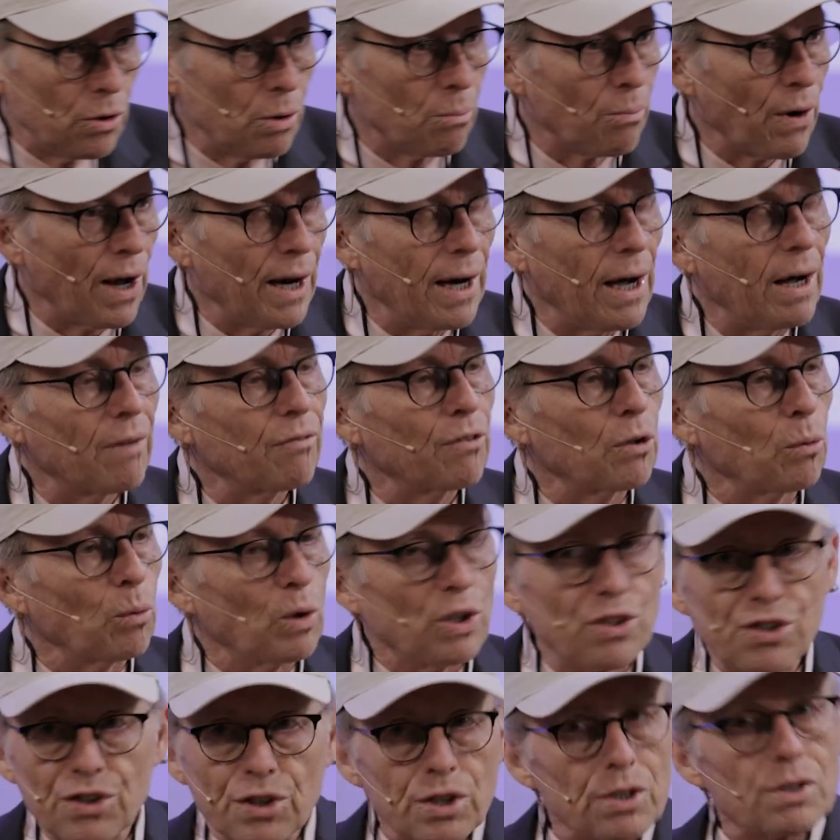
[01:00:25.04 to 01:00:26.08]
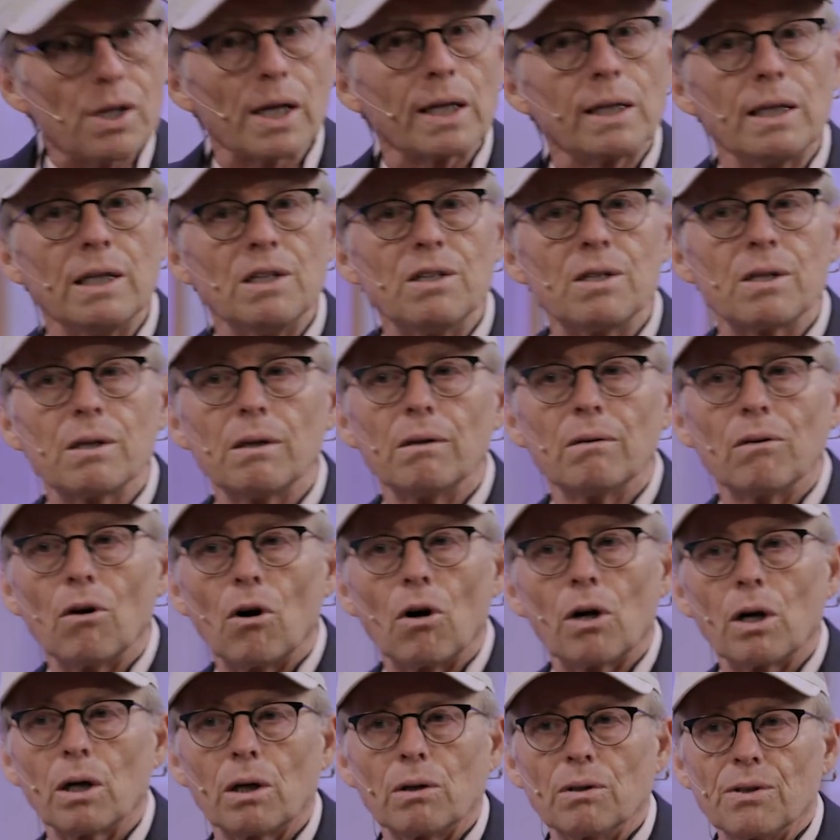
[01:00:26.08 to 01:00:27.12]
to do them right afterwards, just like these
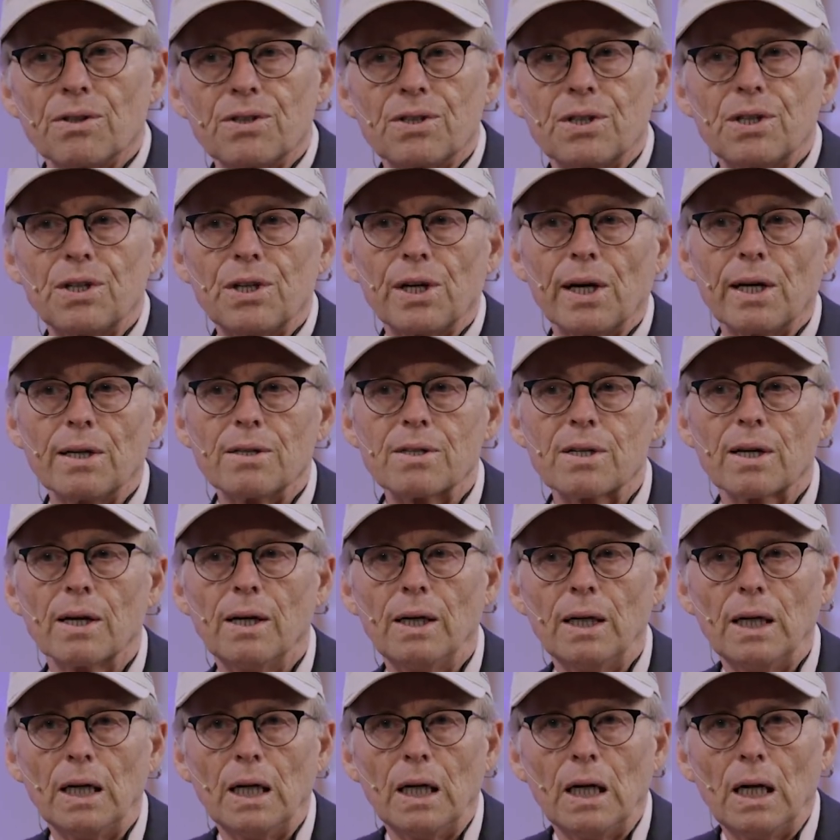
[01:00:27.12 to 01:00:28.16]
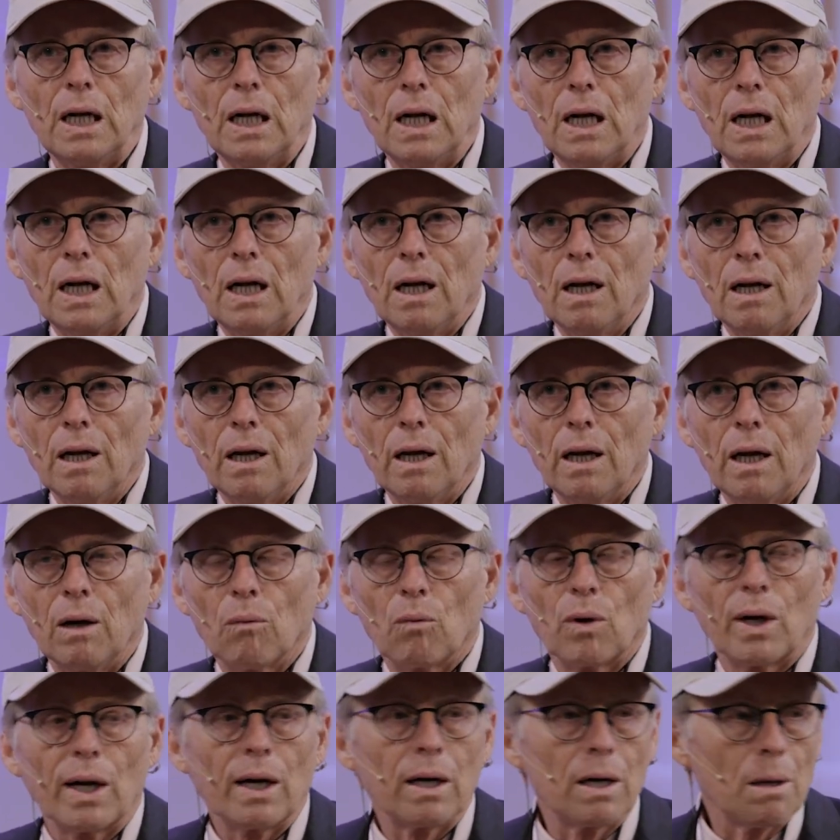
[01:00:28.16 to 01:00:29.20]
articles suggest.
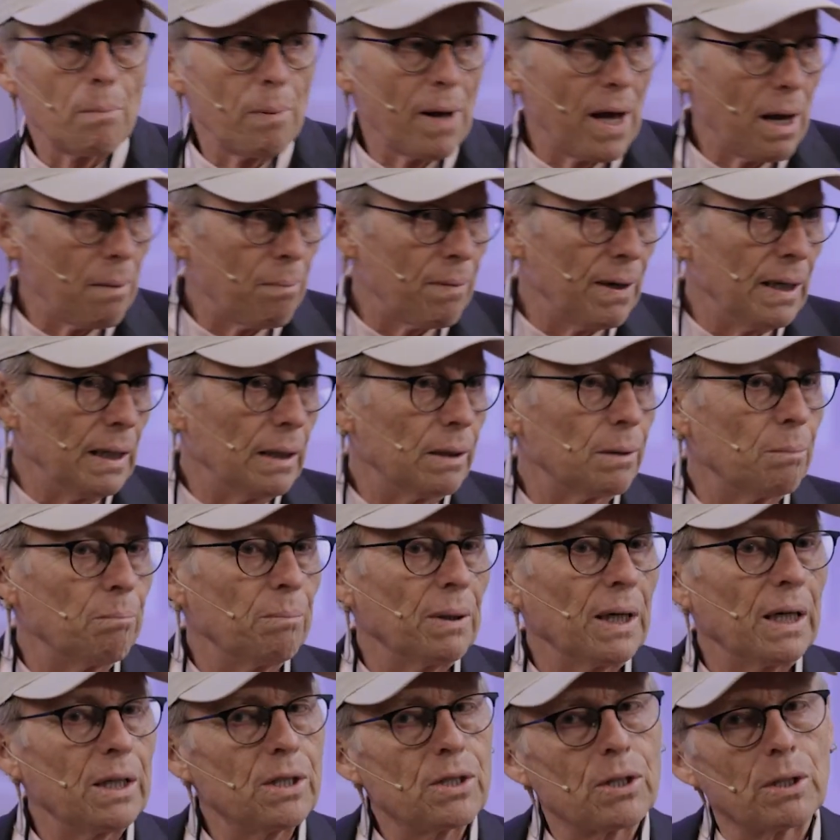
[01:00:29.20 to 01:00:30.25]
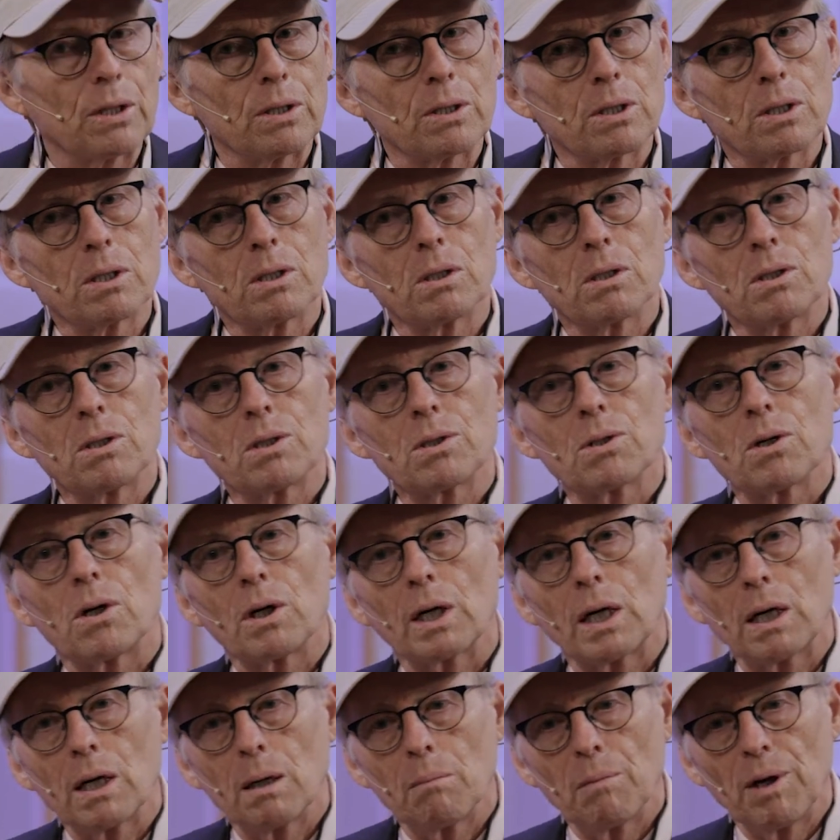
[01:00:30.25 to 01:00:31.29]
And what ended up happening, the patients
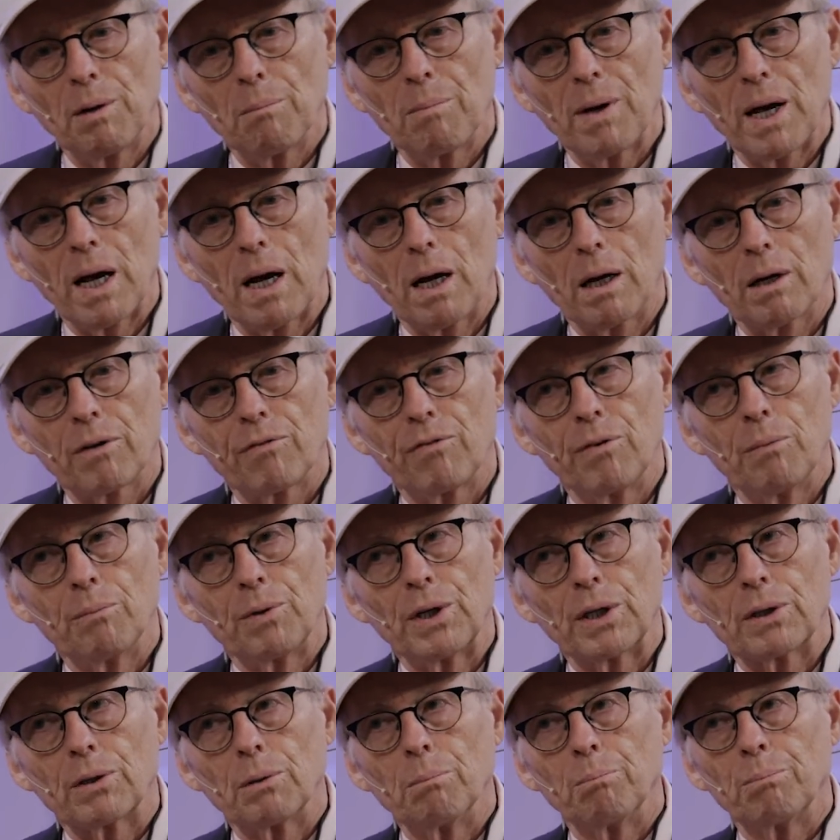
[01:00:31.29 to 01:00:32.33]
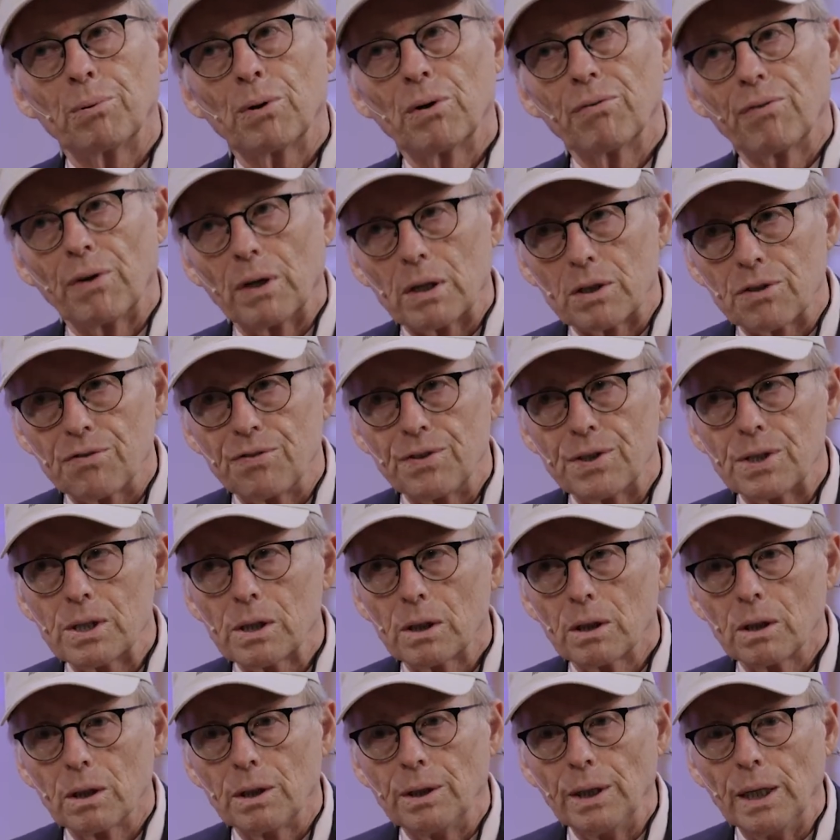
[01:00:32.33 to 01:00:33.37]
started coming back from Dr. Profrock's
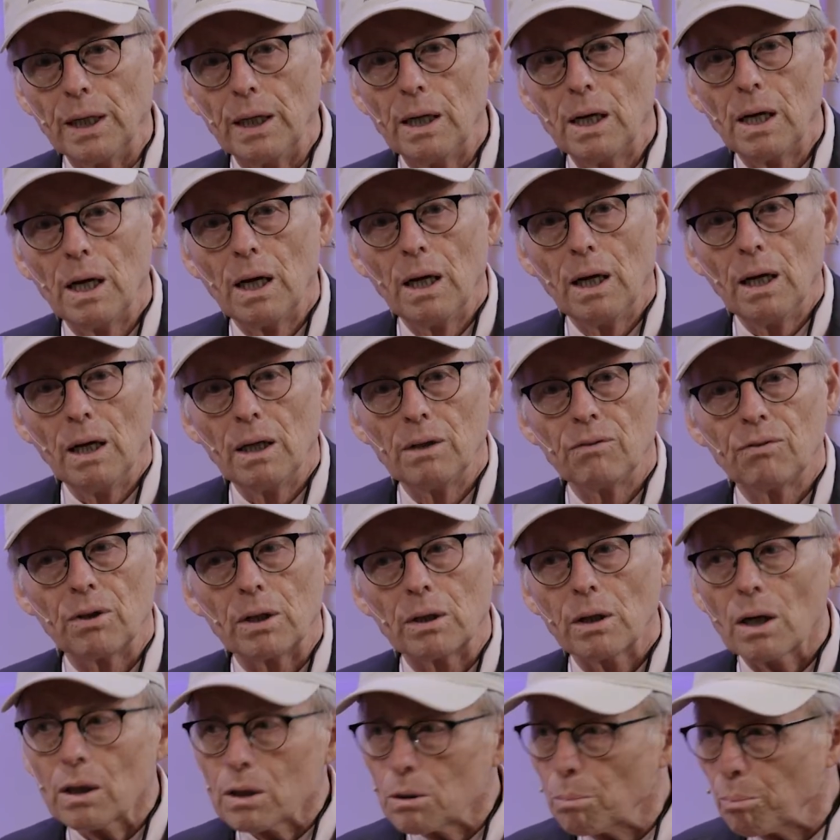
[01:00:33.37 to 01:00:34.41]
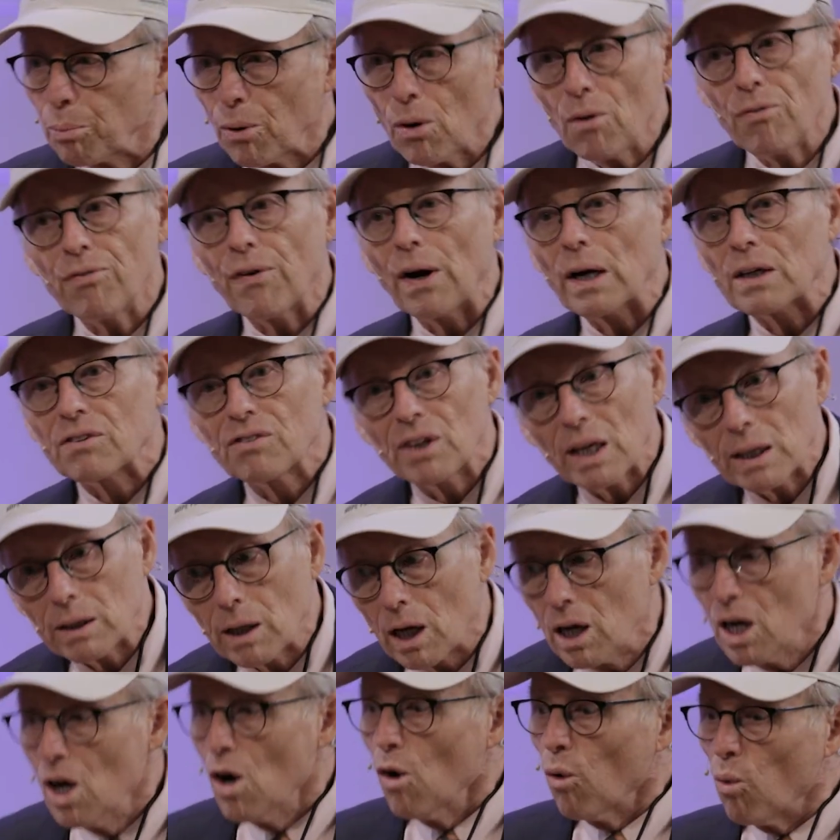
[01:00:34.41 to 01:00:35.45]
facility and said, Dr. Profrock said
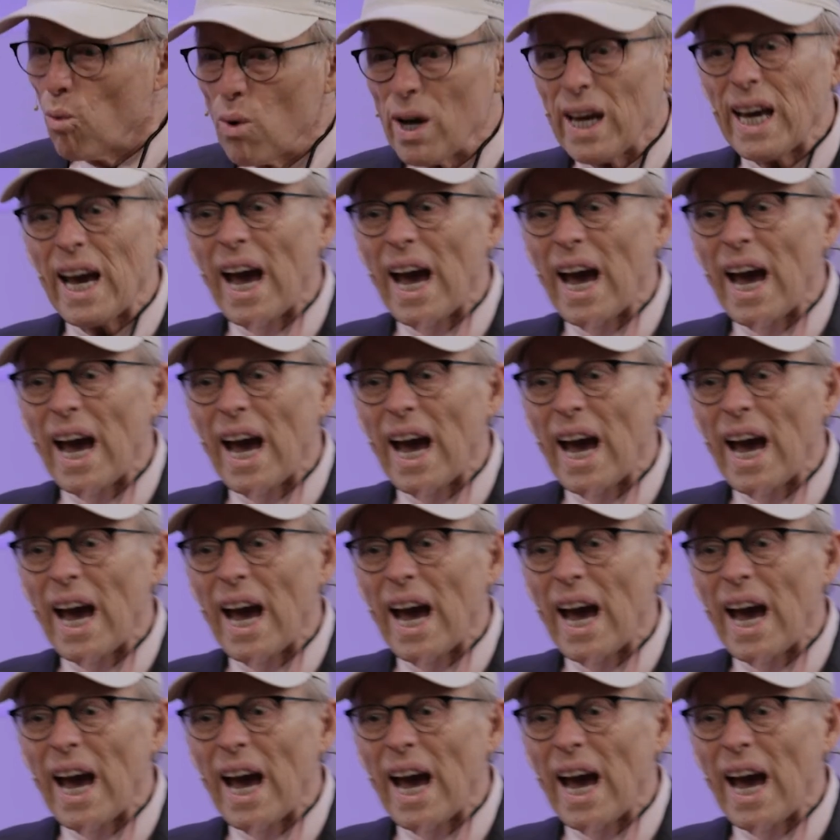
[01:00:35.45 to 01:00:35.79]
that we